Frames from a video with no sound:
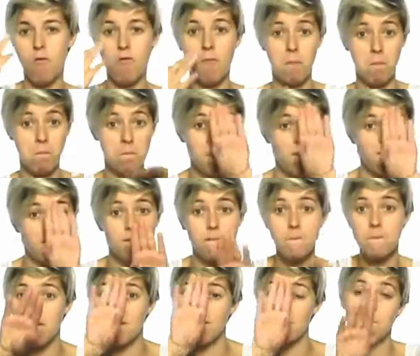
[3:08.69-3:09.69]
And hearing
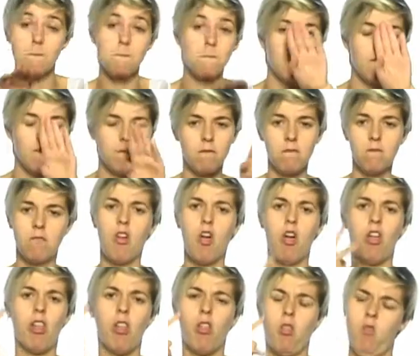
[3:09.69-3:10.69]
people who answer
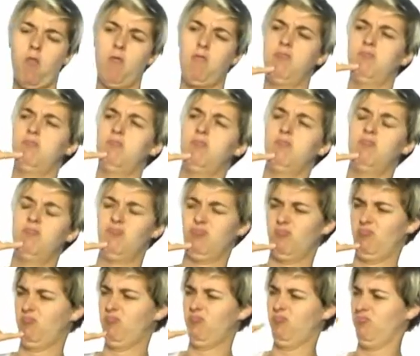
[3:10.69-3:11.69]
incoming calls
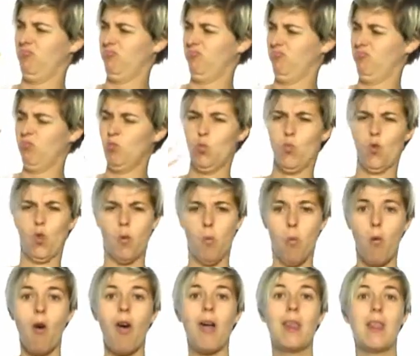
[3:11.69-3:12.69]
made by a deaf person
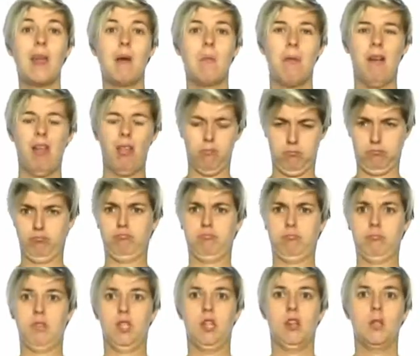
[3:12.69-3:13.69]
through an interpreter
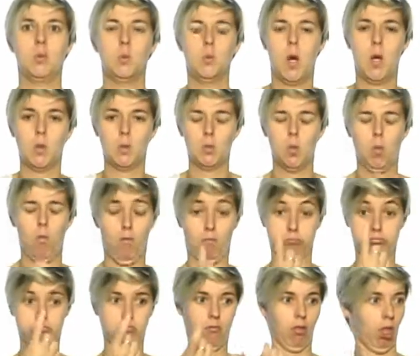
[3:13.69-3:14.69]
have never
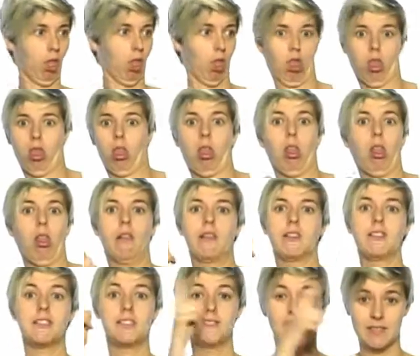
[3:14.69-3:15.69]
experienced this odd
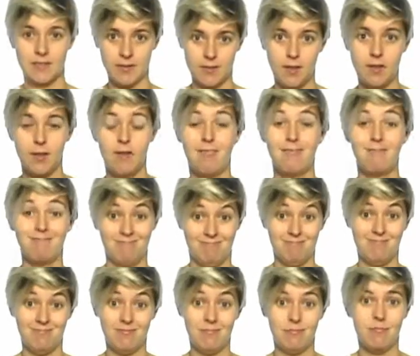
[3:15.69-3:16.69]
situation before.
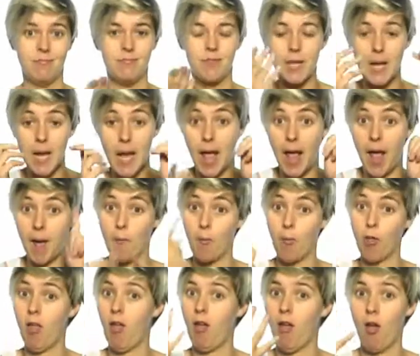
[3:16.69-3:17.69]
They simply
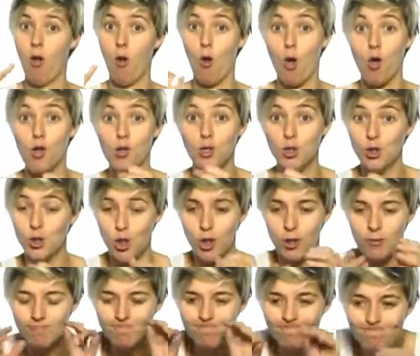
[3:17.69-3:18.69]
don't know how to
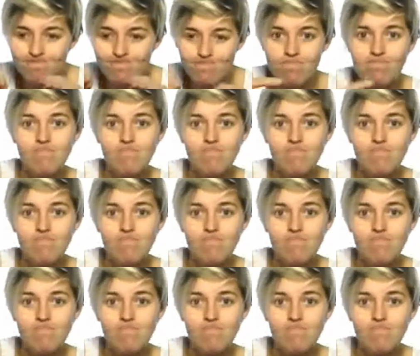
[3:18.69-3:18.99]
handle it.